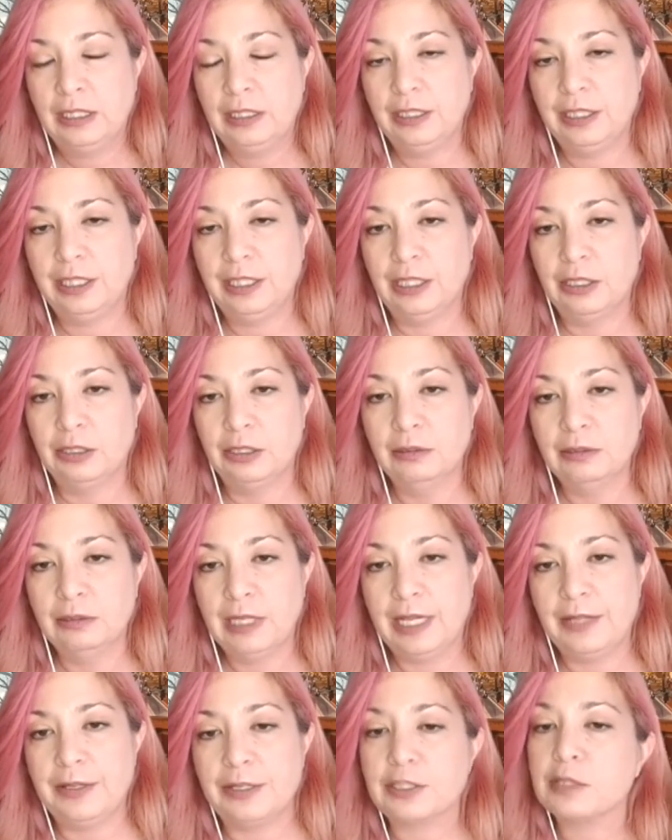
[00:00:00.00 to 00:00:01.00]

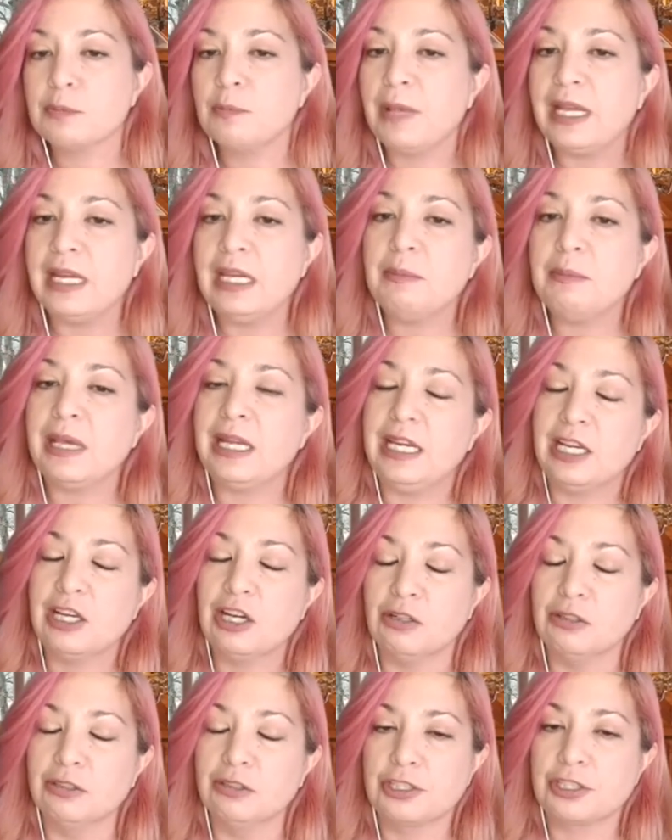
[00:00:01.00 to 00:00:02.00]
and there's many
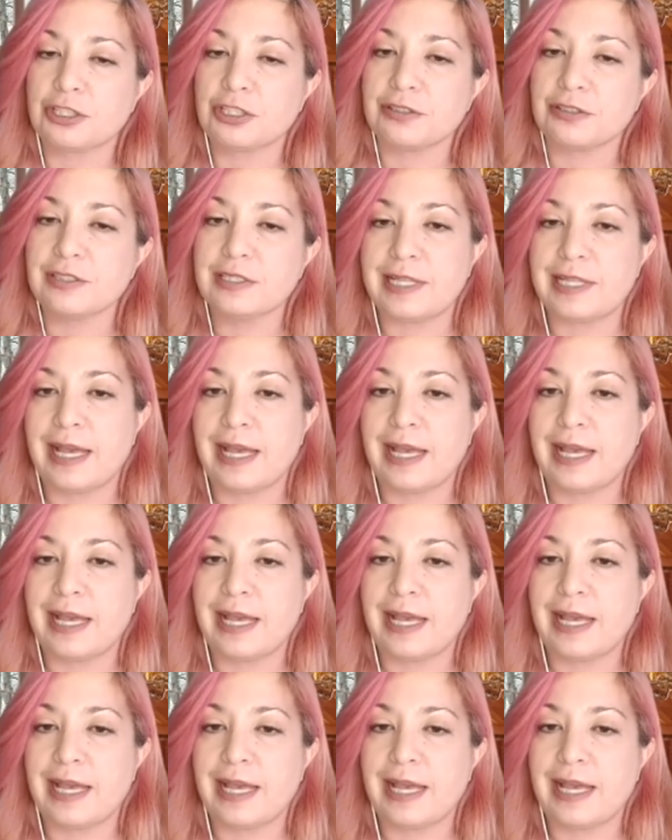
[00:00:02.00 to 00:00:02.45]
cultures